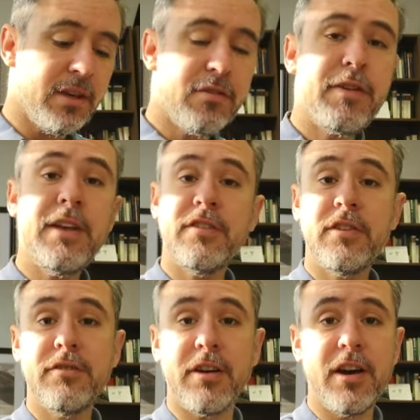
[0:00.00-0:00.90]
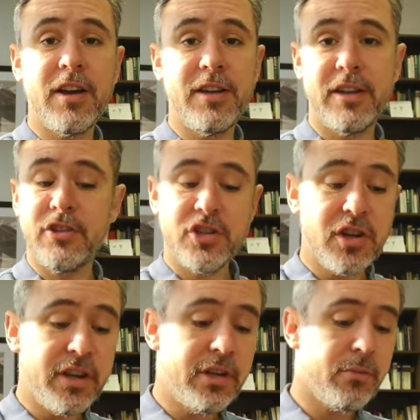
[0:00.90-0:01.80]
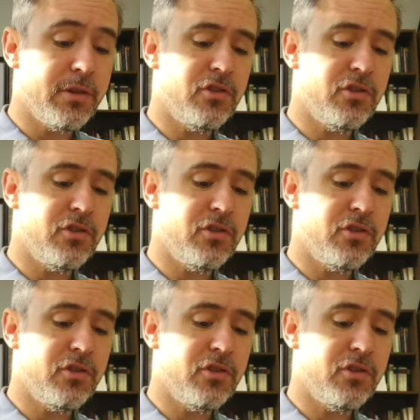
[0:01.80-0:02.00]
face divine and shining with